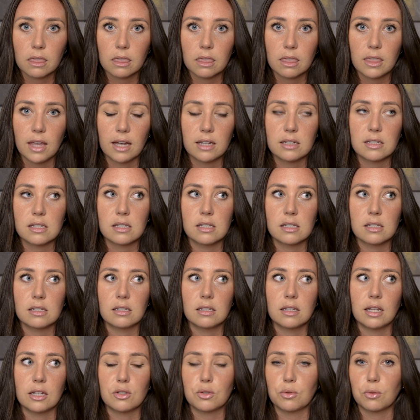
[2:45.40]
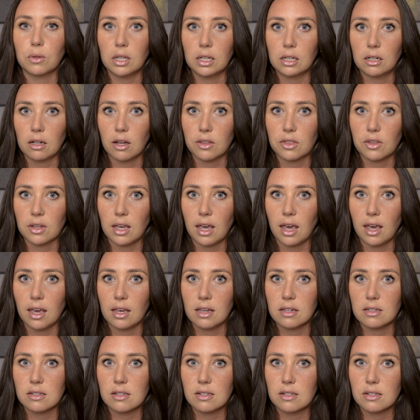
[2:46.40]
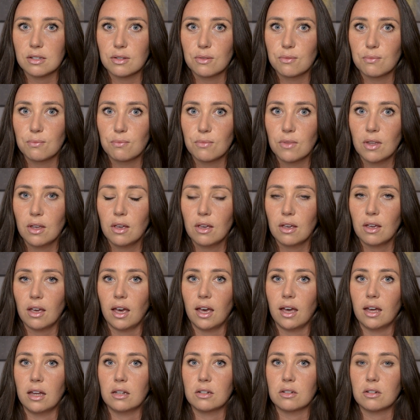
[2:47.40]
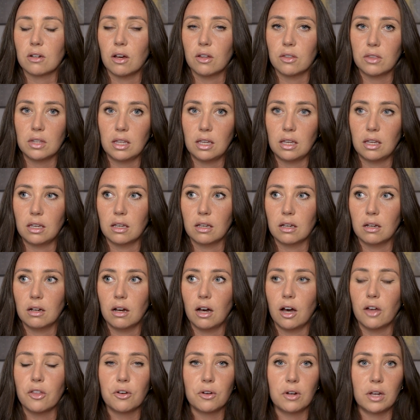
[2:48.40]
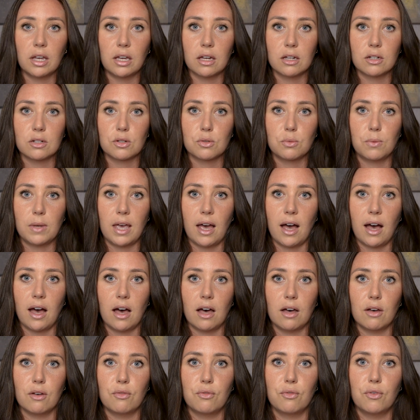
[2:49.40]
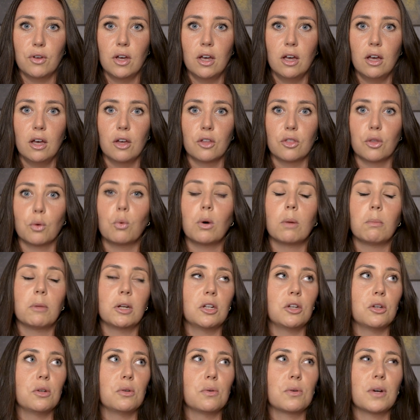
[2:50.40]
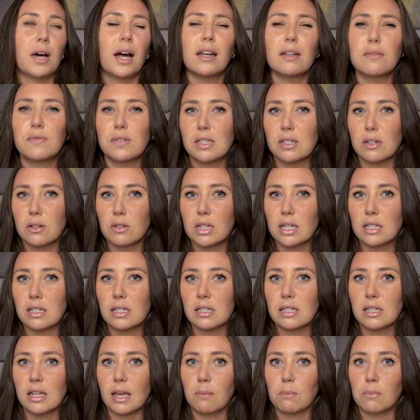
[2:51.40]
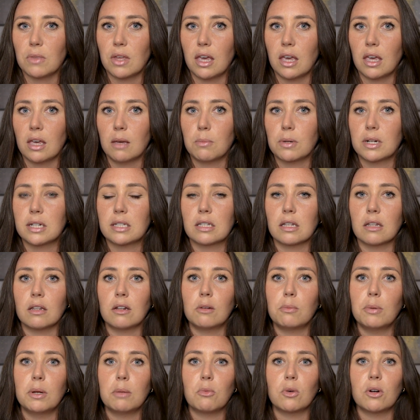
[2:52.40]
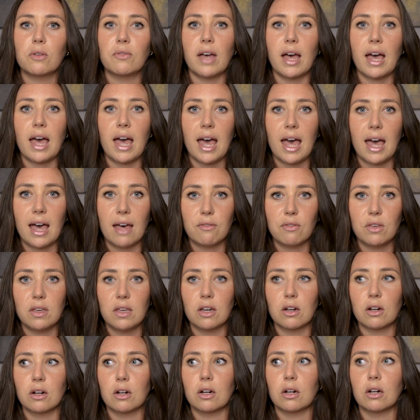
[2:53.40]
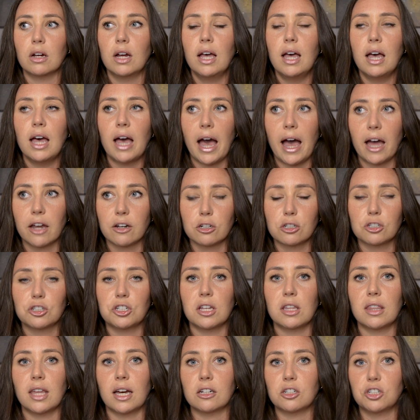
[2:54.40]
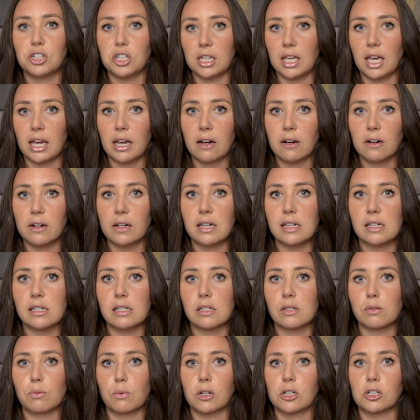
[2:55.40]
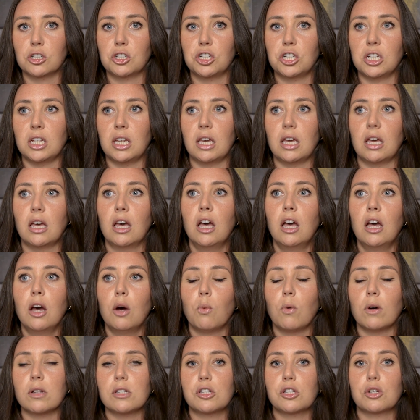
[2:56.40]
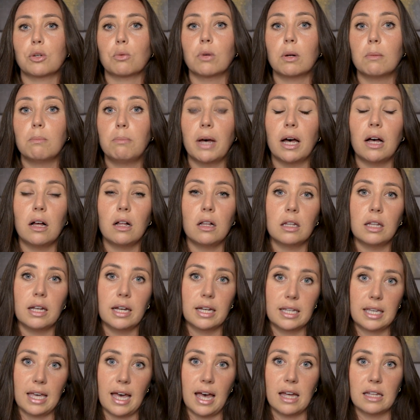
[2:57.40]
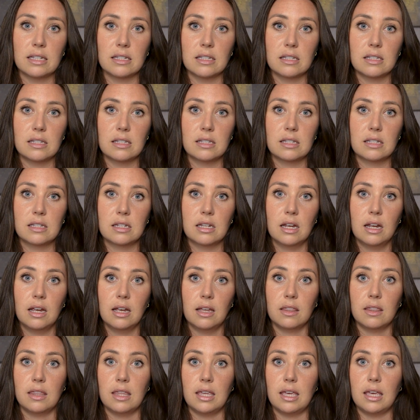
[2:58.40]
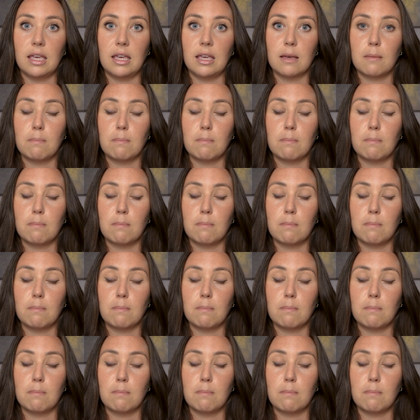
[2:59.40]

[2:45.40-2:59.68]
That's really not the case. And on the other hand, we have the woman who kind of still does the same thing, but it's a little bit more of a heavier energy that she carries, where she wants to rebel against the